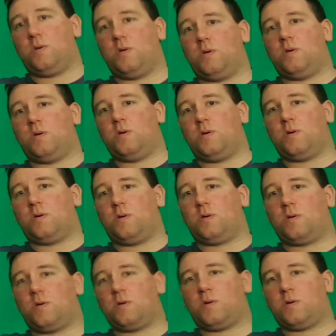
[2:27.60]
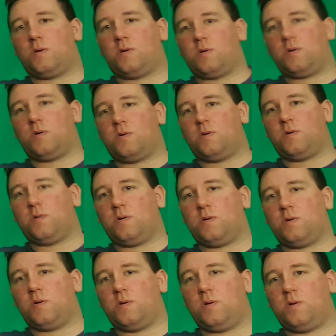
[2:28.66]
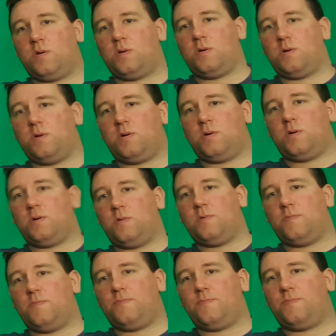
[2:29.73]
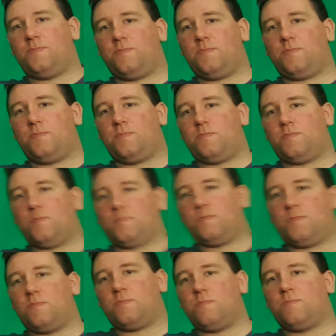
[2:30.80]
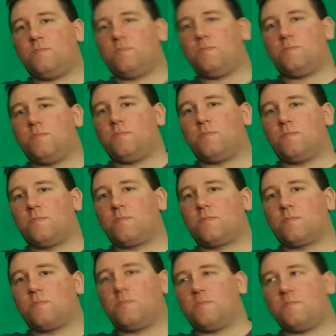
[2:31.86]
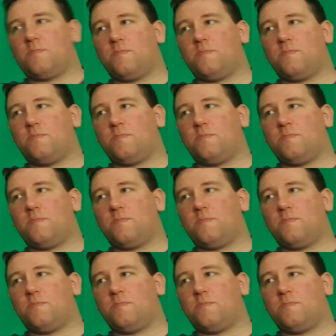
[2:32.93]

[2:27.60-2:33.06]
[no speech]